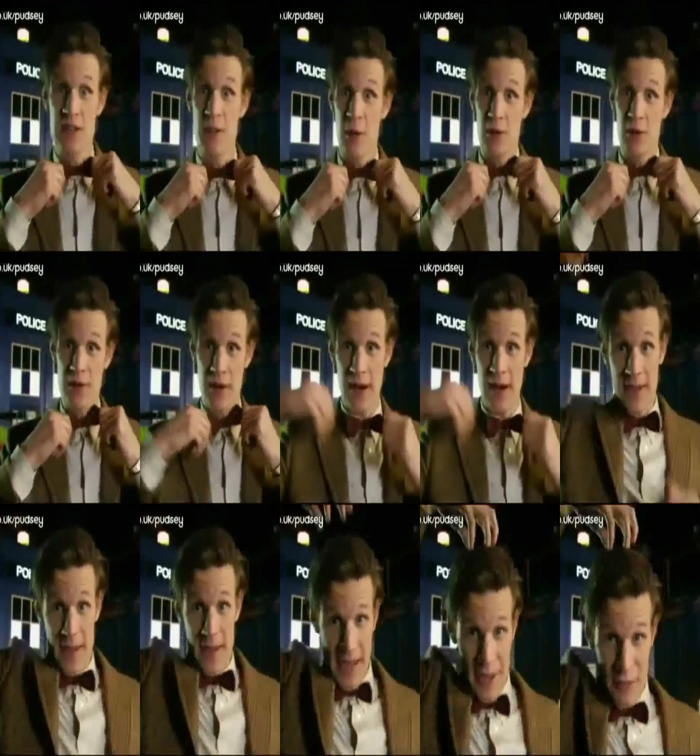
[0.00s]
the bow tie
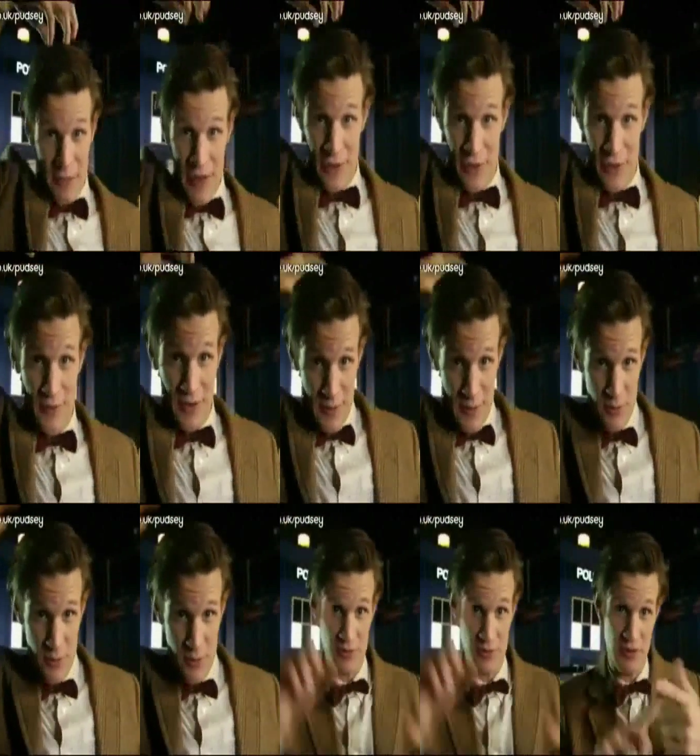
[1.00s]
and a fez sometimes,
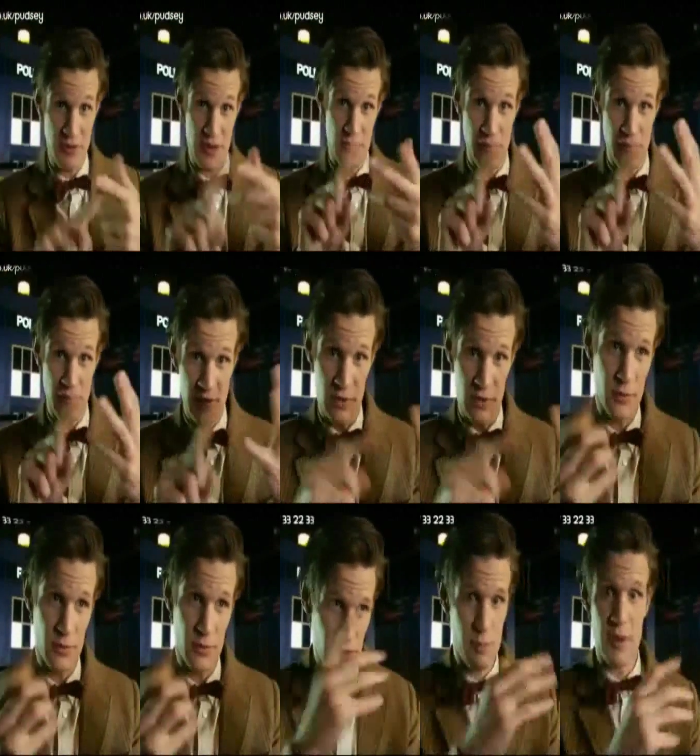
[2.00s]
which in fairness is several
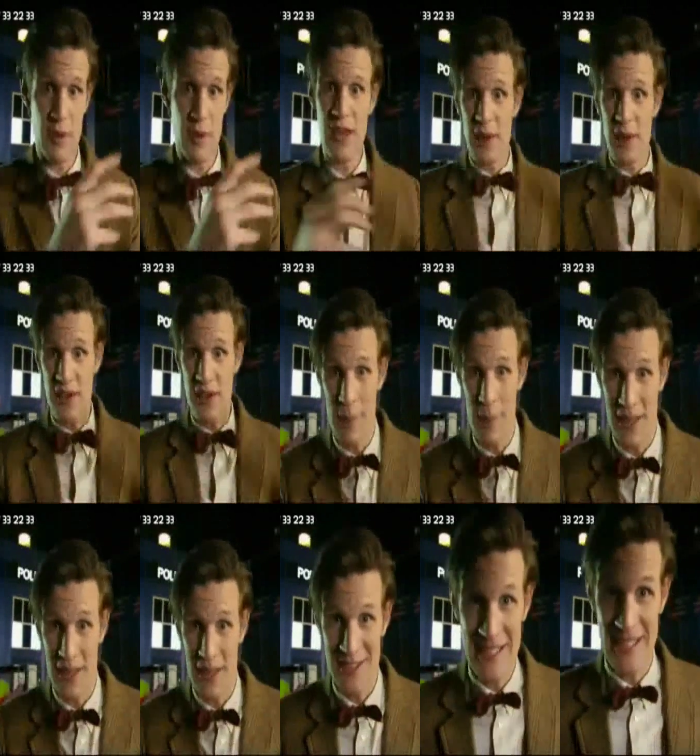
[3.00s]
words, but that's because I'm
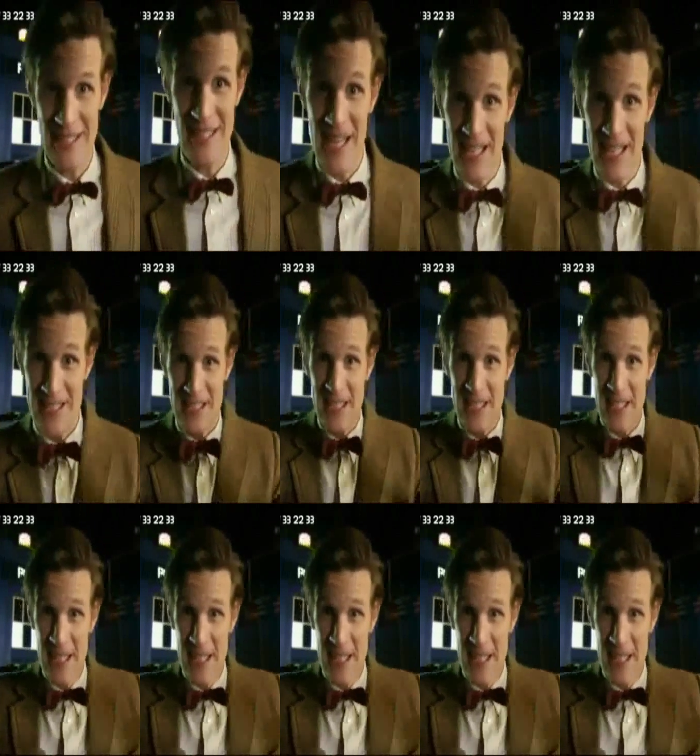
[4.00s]
excited. Yes,